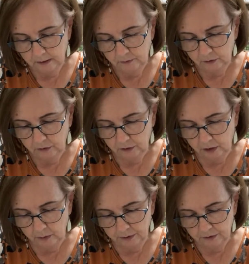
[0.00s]
So you can
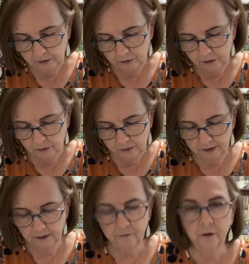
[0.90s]
always just use a
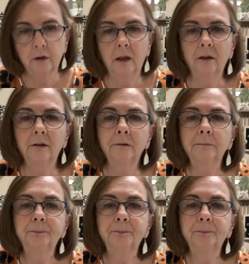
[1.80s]
different color.